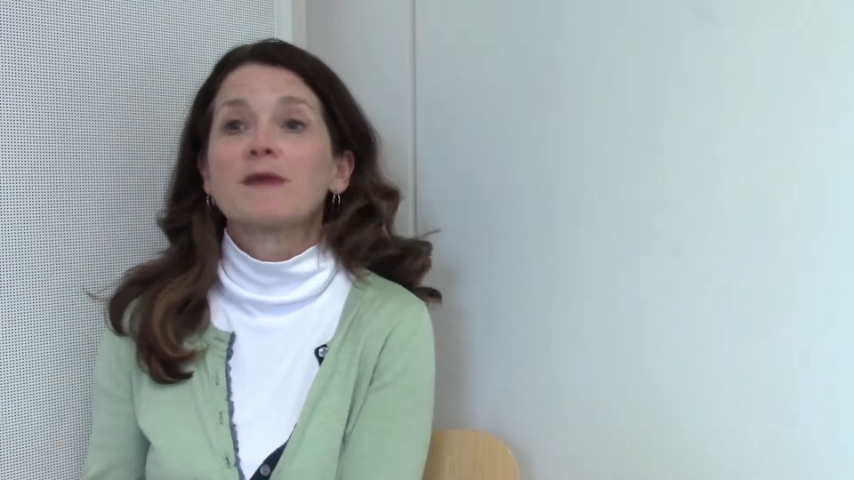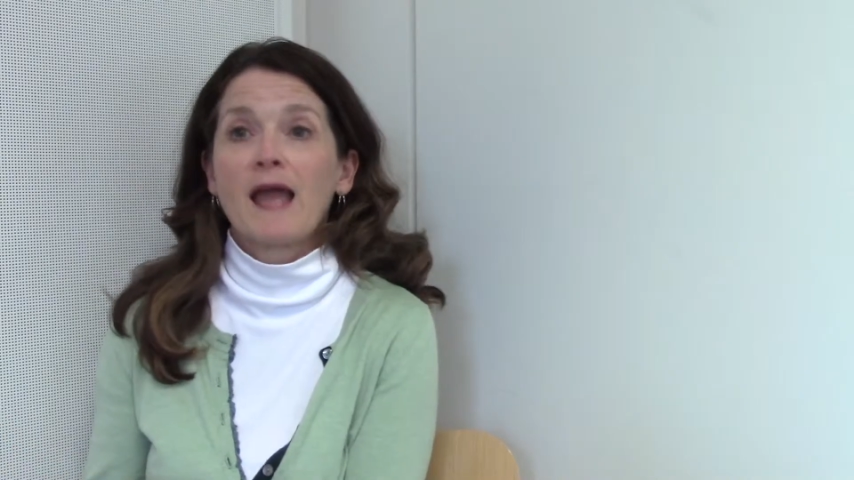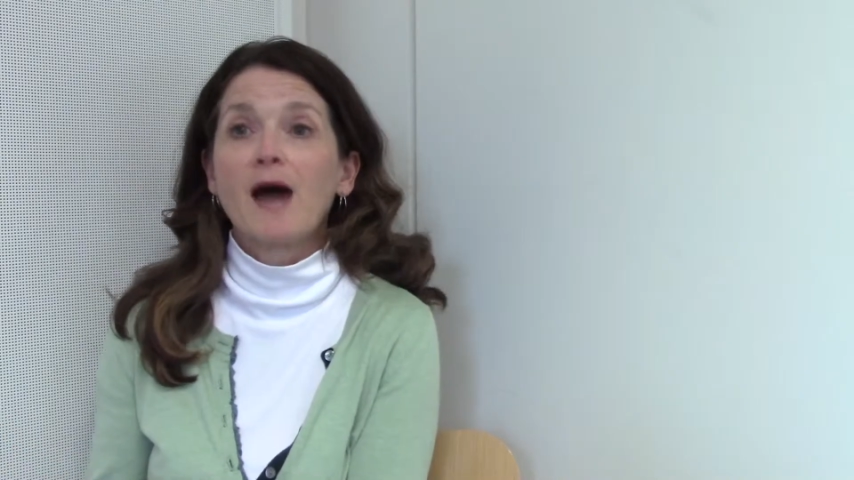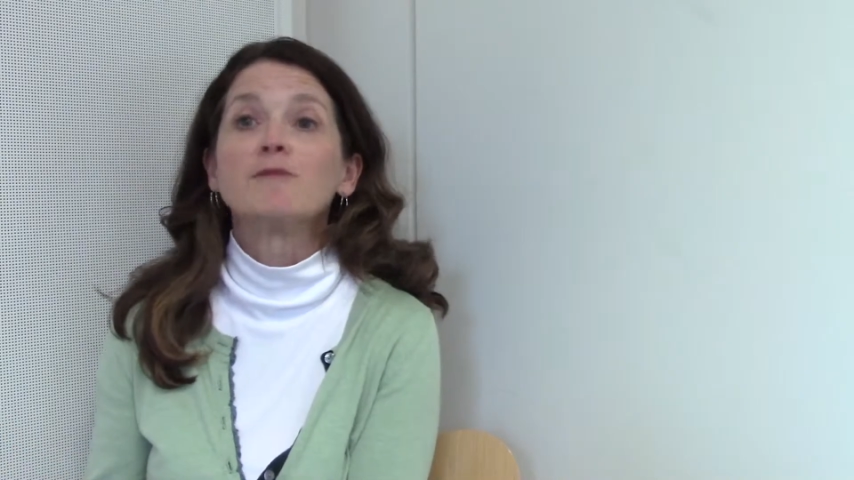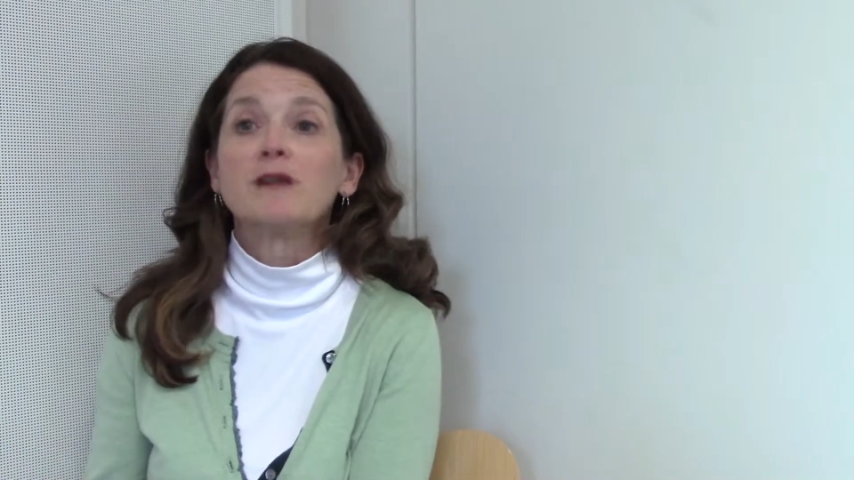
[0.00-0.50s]

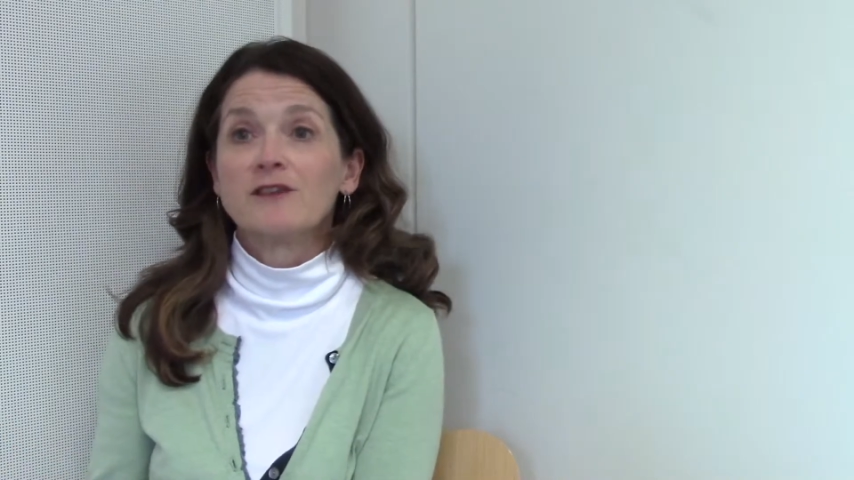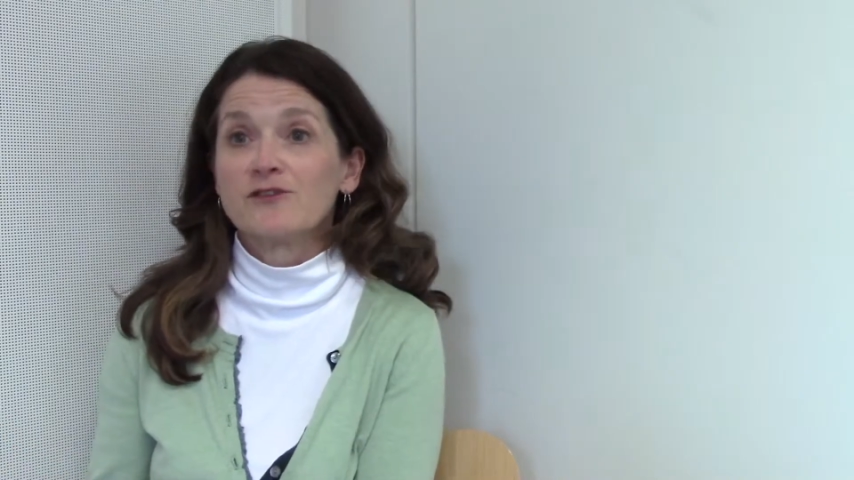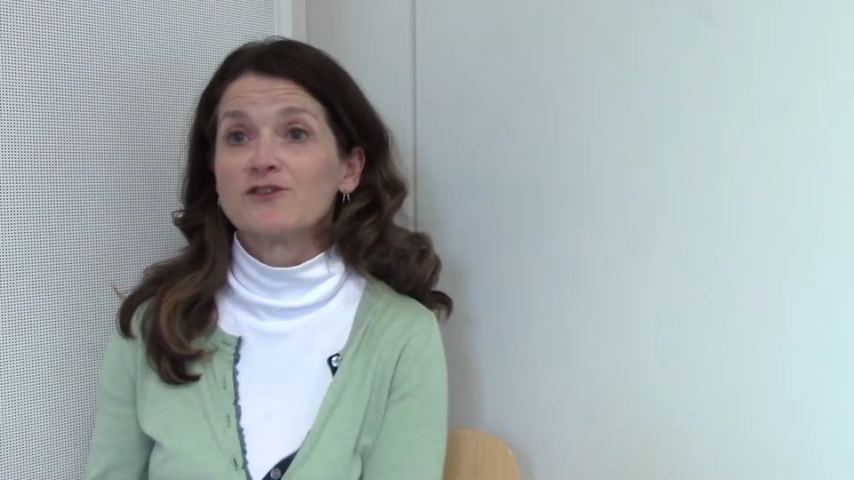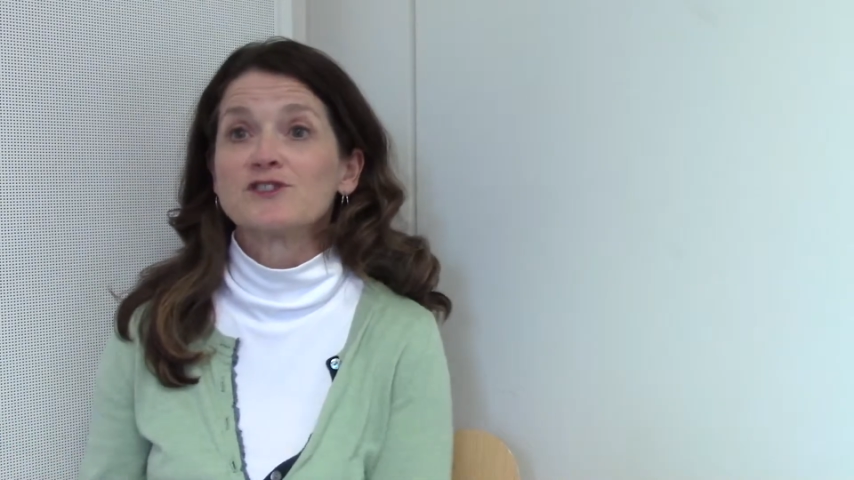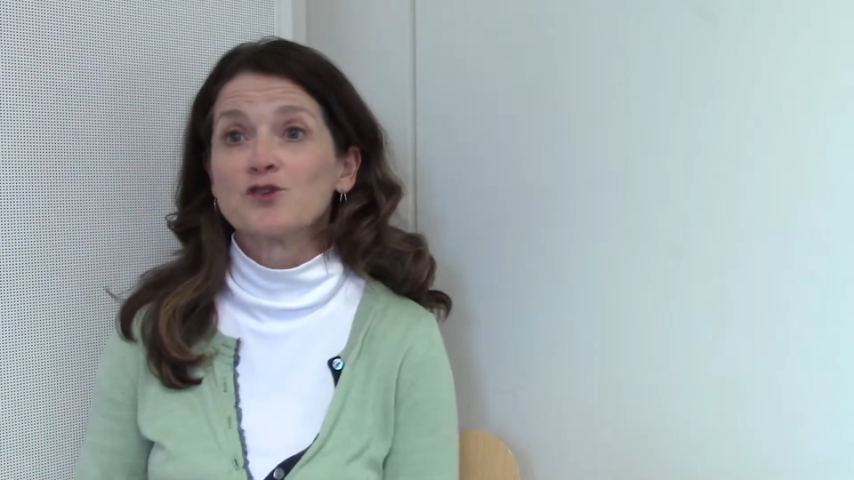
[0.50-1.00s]
happen in the
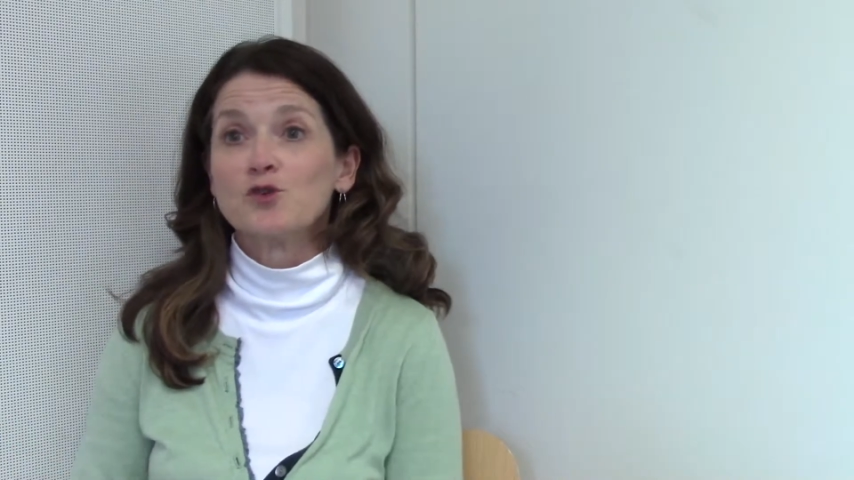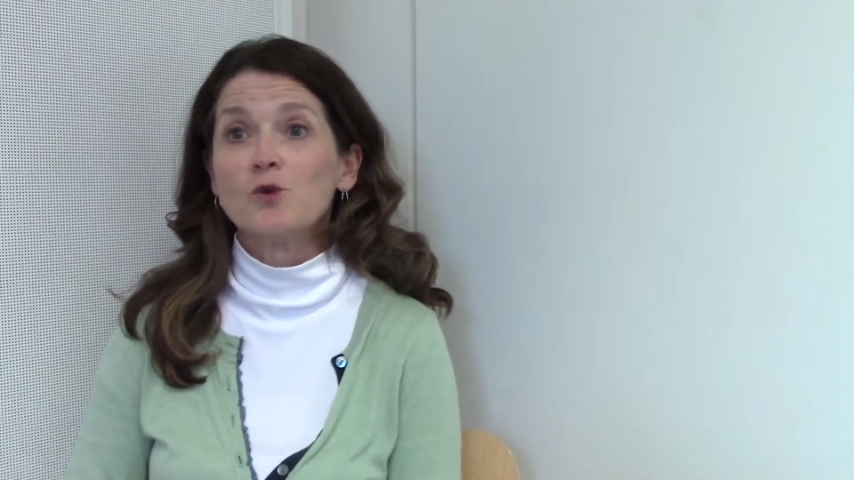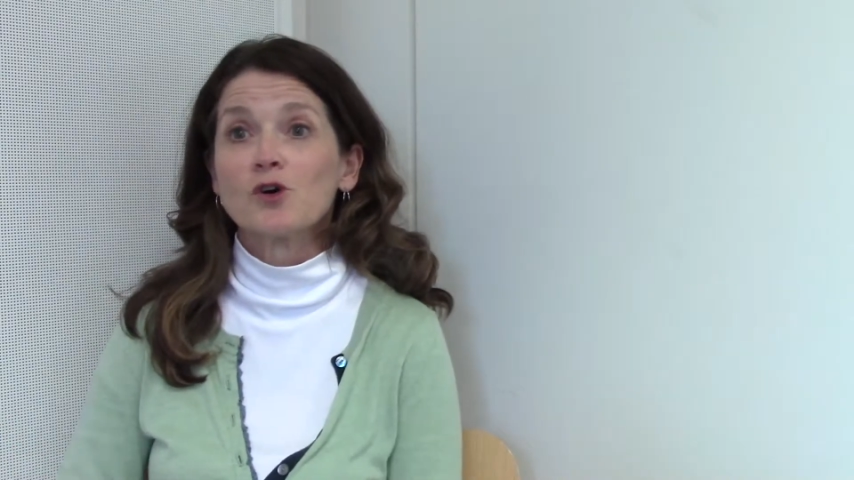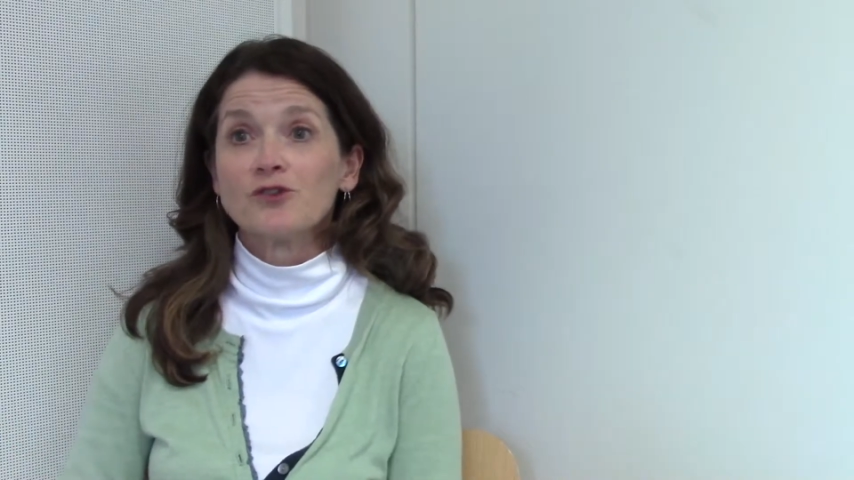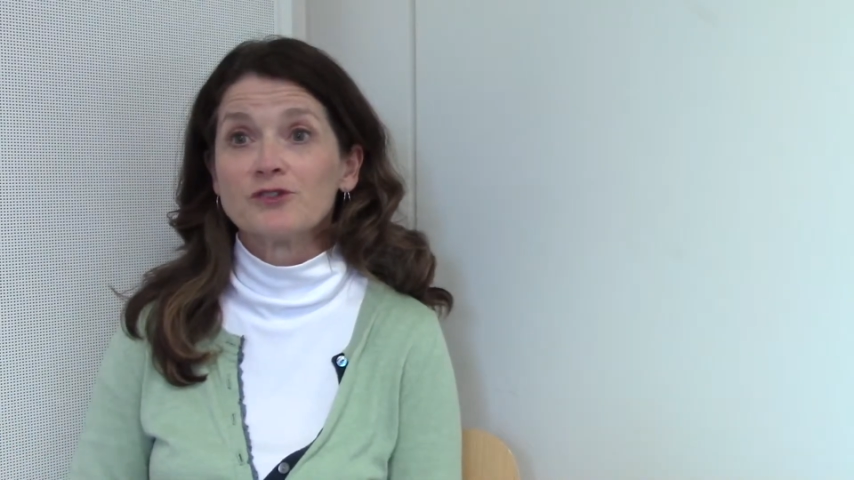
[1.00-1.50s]
physical
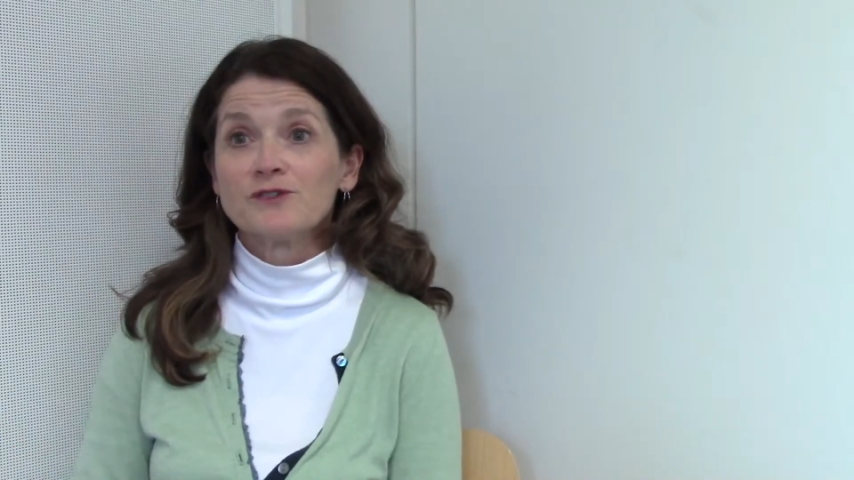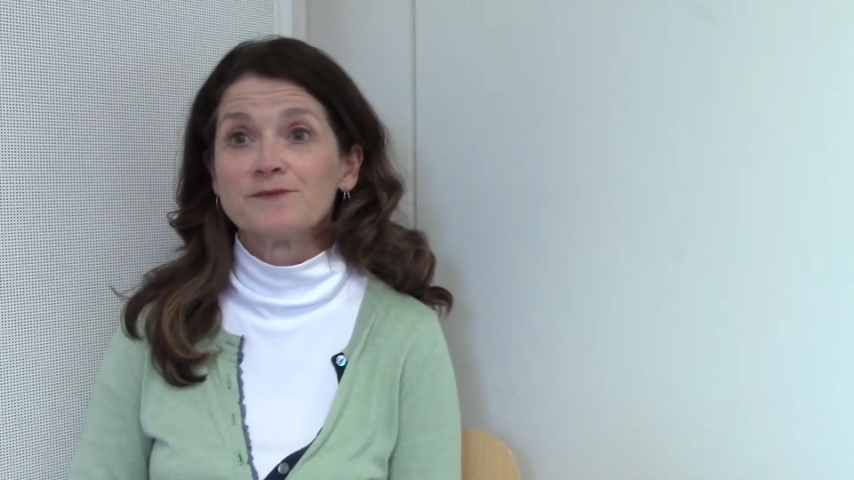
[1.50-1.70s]
world.